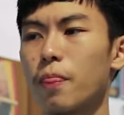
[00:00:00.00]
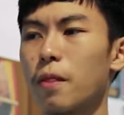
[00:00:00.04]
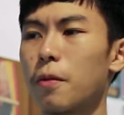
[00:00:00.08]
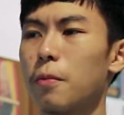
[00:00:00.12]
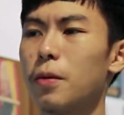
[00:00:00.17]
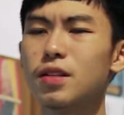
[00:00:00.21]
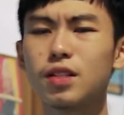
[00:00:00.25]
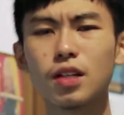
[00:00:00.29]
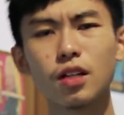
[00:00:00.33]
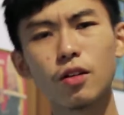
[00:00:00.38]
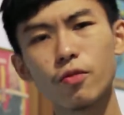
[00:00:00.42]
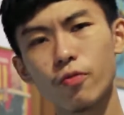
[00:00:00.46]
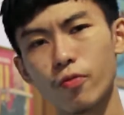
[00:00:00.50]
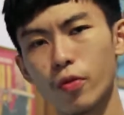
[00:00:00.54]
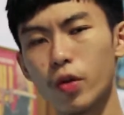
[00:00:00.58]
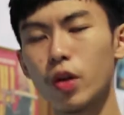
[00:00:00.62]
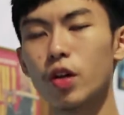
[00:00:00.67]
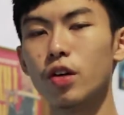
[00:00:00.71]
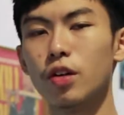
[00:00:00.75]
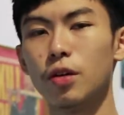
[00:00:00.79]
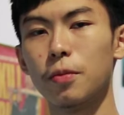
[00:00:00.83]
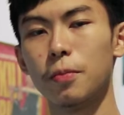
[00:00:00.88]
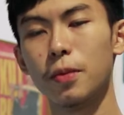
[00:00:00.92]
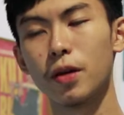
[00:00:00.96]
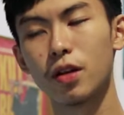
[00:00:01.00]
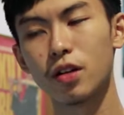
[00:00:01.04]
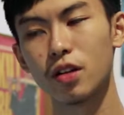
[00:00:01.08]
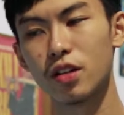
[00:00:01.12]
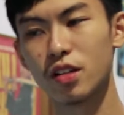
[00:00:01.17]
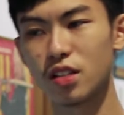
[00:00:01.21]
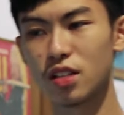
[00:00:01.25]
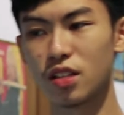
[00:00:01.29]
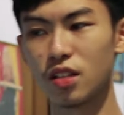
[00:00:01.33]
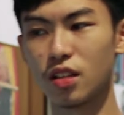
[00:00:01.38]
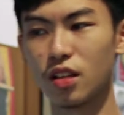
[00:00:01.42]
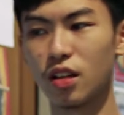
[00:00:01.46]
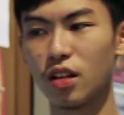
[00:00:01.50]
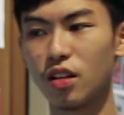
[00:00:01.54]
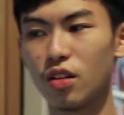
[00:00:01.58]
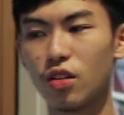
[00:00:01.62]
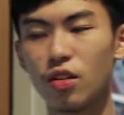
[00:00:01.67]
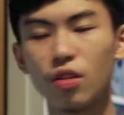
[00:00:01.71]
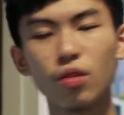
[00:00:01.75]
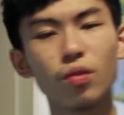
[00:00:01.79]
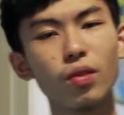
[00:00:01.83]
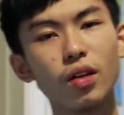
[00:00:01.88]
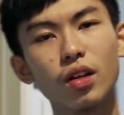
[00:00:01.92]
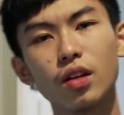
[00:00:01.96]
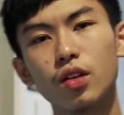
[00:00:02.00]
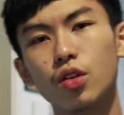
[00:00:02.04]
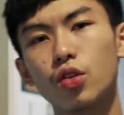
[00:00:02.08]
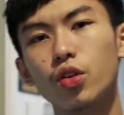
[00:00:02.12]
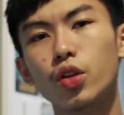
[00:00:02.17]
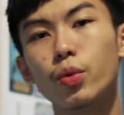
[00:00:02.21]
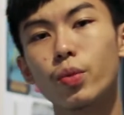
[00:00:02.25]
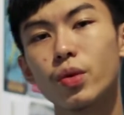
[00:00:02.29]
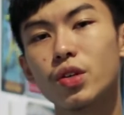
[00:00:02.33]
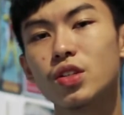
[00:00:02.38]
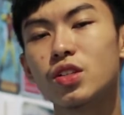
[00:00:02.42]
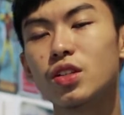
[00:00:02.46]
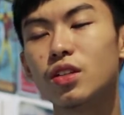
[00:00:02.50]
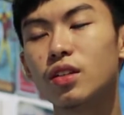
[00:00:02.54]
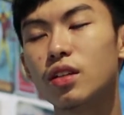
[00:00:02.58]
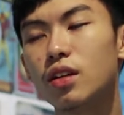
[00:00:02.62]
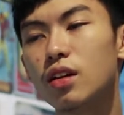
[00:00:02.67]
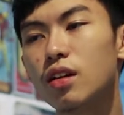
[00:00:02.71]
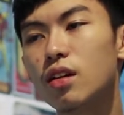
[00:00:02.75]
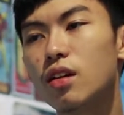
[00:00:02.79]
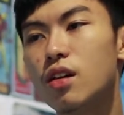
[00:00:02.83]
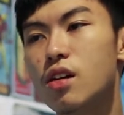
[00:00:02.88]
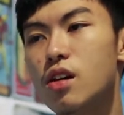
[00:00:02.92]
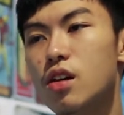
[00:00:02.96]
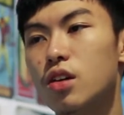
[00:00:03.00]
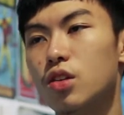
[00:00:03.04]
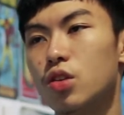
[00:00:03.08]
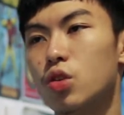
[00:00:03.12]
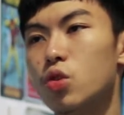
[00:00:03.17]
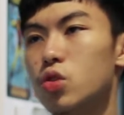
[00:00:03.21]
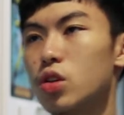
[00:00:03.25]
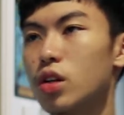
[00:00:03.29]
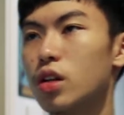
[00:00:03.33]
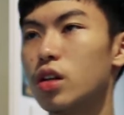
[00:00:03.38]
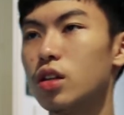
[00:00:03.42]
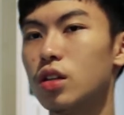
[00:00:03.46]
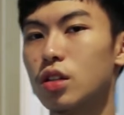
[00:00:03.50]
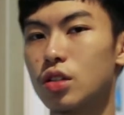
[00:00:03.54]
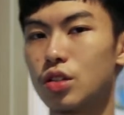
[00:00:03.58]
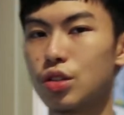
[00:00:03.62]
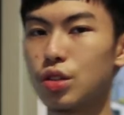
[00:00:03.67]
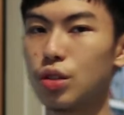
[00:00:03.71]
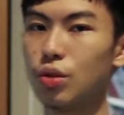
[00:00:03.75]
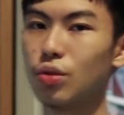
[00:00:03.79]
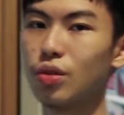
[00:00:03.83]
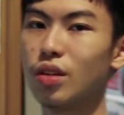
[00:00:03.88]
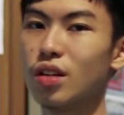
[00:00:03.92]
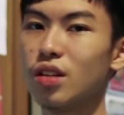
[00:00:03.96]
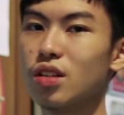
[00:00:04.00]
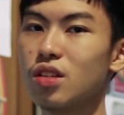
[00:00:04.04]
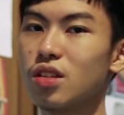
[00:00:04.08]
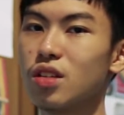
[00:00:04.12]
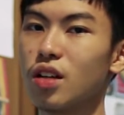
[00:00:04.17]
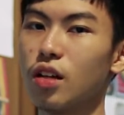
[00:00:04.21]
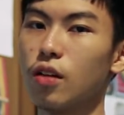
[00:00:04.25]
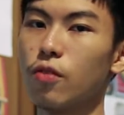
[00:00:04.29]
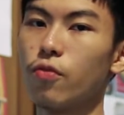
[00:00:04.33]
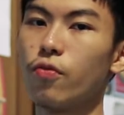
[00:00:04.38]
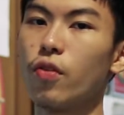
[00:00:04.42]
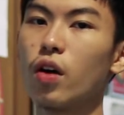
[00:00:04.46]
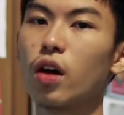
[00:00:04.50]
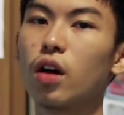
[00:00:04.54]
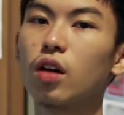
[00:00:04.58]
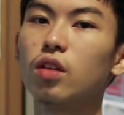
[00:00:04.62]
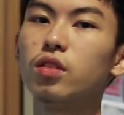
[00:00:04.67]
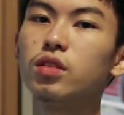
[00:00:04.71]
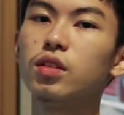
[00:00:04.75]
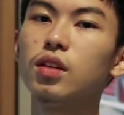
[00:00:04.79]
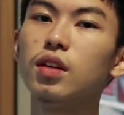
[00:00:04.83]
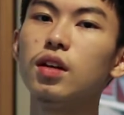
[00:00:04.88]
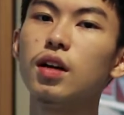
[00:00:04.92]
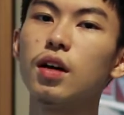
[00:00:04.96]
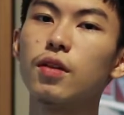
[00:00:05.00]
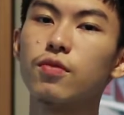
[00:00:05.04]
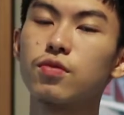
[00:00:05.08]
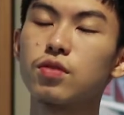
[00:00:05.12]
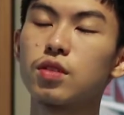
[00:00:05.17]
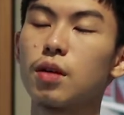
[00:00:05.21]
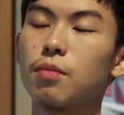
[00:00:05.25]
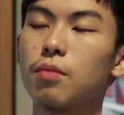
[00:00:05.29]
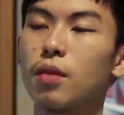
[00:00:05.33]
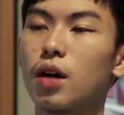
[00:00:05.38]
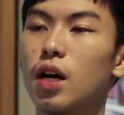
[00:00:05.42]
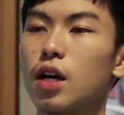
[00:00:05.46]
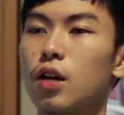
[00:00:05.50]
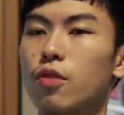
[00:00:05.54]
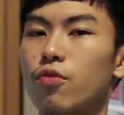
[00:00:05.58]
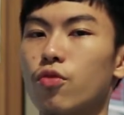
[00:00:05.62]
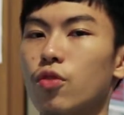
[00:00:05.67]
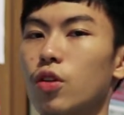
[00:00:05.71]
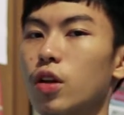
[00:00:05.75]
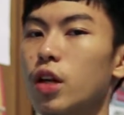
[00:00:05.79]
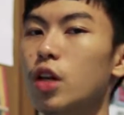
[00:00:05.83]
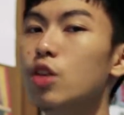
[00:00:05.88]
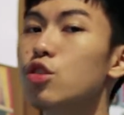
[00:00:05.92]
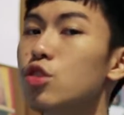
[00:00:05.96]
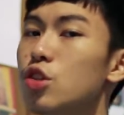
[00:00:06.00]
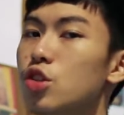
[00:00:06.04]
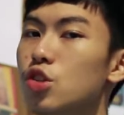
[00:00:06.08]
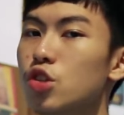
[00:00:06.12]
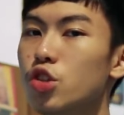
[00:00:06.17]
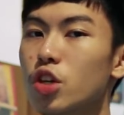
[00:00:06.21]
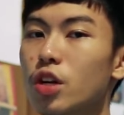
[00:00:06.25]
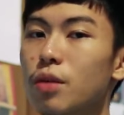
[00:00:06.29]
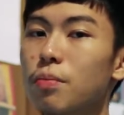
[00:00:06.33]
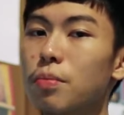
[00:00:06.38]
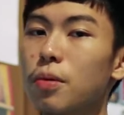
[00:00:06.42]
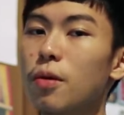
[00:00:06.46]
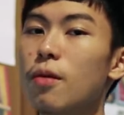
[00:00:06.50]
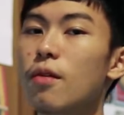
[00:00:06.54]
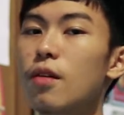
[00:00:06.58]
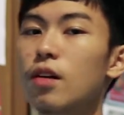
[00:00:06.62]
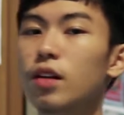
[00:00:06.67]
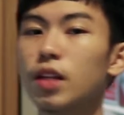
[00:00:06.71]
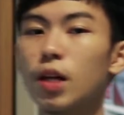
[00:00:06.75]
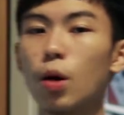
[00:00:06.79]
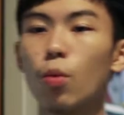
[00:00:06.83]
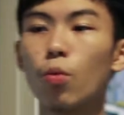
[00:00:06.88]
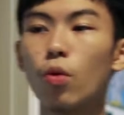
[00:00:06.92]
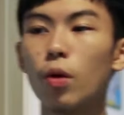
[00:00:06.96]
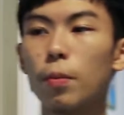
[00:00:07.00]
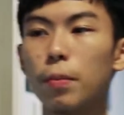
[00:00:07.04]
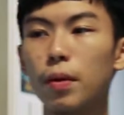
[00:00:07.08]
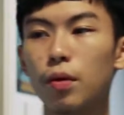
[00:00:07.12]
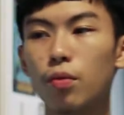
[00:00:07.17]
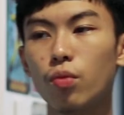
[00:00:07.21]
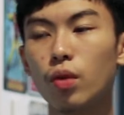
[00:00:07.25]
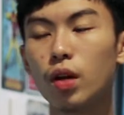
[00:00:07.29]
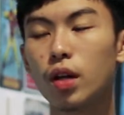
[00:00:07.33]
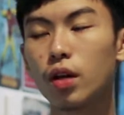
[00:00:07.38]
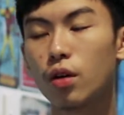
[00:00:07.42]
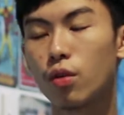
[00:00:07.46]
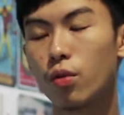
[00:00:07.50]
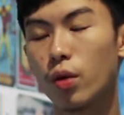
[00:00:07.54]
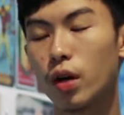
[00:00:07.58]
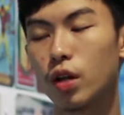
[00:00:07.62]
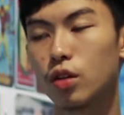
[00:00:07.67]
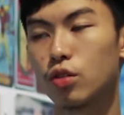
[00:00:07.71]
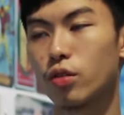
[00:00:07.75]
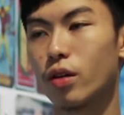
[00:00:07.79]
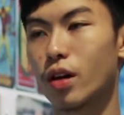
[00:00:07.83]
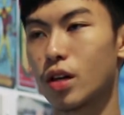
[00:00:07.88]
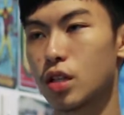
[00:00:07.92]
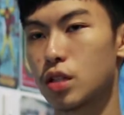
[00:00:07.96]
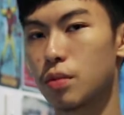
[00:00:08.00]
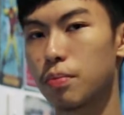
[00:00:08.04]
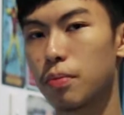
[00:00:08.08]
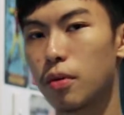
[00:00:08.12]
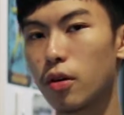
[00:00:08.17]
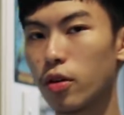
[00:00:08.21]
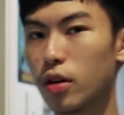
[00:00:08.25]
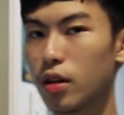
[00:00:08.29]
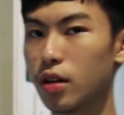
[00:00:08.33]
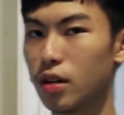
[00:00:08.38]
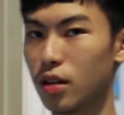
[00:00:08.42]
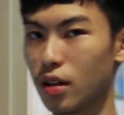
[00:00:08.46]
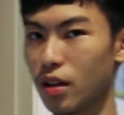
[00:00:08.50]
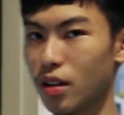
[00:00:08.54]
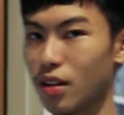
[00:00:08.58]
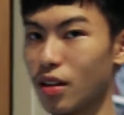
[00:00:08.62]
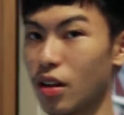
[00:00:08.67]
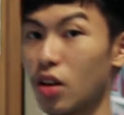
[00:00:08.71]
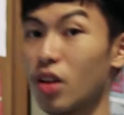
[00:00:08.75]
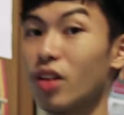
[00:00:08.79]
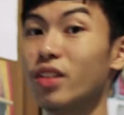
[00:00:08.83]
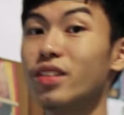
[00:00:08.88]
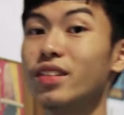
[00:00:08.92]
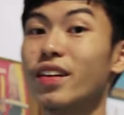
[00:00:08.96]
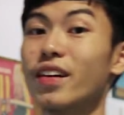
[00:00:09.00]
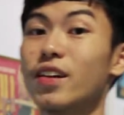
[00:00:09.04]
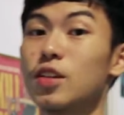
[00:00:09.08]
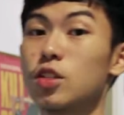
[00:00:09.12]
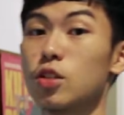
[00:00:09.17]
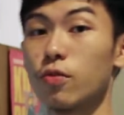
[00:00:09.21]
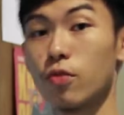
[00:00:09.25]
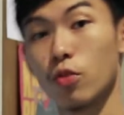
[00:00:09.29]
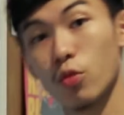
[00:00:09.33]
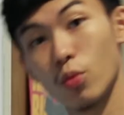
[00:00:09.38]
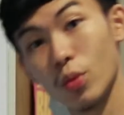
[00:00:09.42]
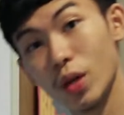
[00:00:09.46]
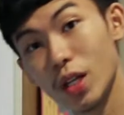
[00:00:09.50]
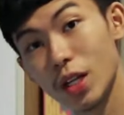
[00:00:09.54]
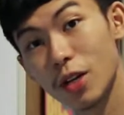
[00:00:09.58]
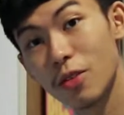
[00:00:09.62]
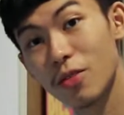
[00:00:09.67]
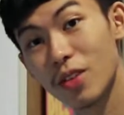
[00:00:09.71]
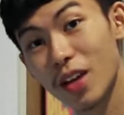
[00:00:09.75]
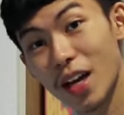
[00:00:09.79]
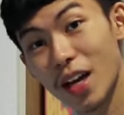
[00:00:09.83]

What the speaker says: But it's kind of weird because, you know, in a university, usually the students and the faculty have some kind of relationship that would be really great to explore in the context of a video